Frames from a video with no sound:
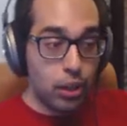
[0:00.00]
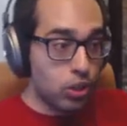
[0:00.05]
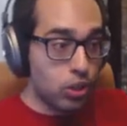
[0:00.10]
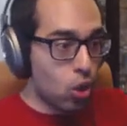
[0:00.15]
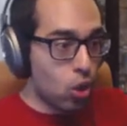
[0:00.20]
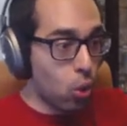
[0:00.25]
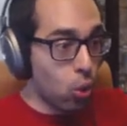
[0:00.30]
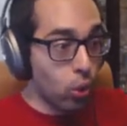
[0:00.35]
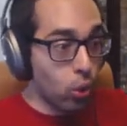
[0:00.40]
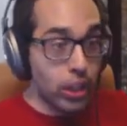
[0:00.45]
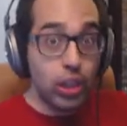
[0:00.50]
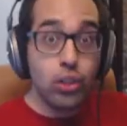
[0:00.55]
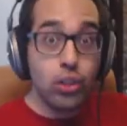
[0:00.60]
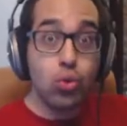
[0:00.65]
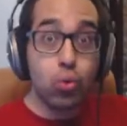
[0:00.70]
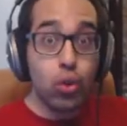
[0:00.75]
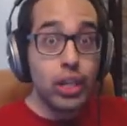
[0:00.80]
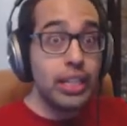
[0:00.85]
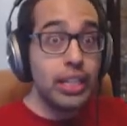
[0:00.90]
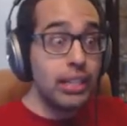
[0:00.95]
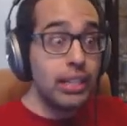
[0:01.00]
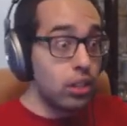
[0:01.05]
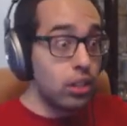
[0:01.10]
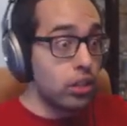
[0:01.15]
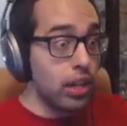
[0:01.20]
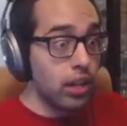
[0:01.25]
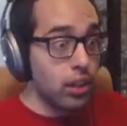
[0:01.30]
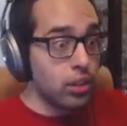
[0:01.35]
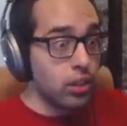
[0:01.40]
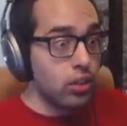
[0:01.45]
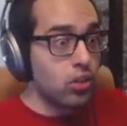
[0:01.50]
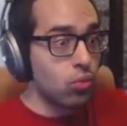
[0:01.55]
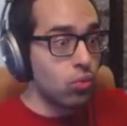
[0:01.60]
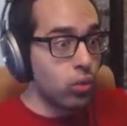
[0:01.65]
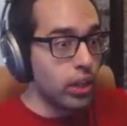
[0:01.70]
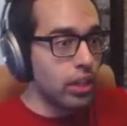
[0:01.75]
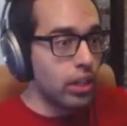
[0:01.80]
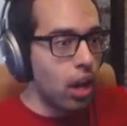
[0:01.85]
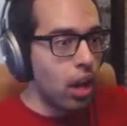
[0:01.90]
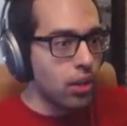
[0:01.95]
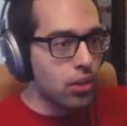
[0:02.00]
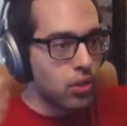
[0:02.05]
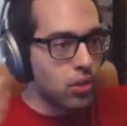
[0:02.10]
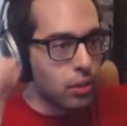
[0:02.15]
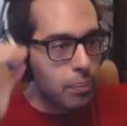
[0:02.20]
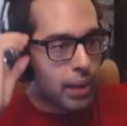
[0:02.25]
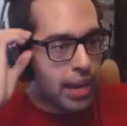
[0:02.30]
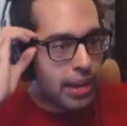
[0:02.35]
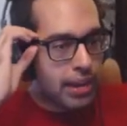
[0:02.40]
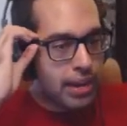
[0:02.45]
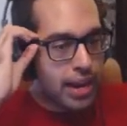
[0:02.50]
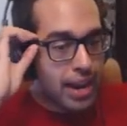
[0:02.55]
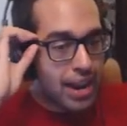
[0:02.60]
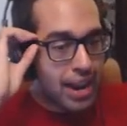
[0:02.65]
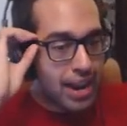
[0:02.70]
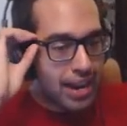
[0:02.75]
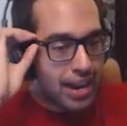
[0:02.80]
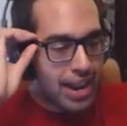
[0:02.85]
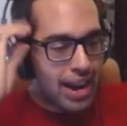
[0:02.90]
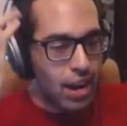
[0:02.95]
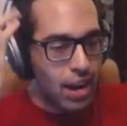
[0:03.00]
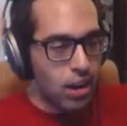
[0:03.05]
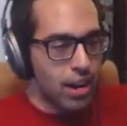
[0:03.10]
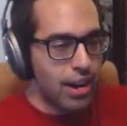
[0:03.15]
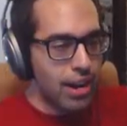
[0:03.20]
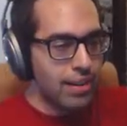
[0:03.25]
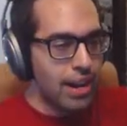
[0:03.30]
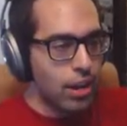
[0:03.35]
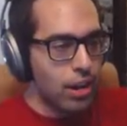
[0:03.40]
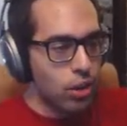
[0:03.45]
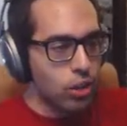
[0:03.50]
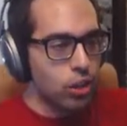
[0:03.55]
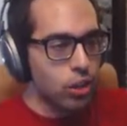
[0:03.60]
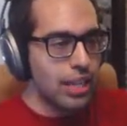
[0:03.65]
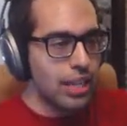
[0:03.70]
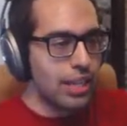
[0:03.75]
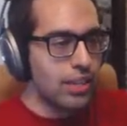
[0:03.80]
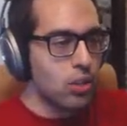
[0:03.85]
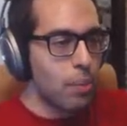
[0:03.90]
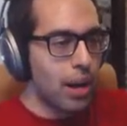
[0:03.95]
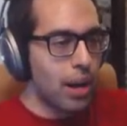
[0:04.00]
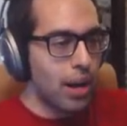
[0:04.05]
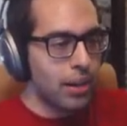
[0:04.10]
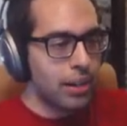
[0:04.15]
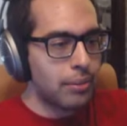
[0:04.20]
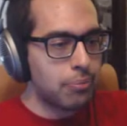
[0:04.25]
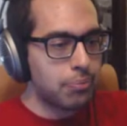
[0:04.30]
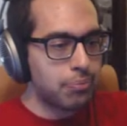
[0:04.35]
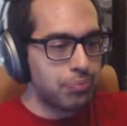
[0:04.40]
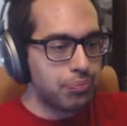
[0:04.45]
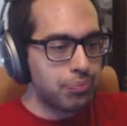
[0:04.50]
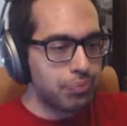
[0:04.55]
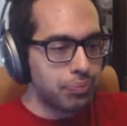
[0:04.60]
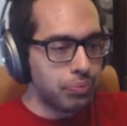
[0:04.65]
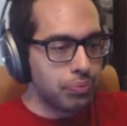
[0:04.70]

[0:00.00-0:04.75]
But it looks cool. It looks really awesome, and I heard good things about it.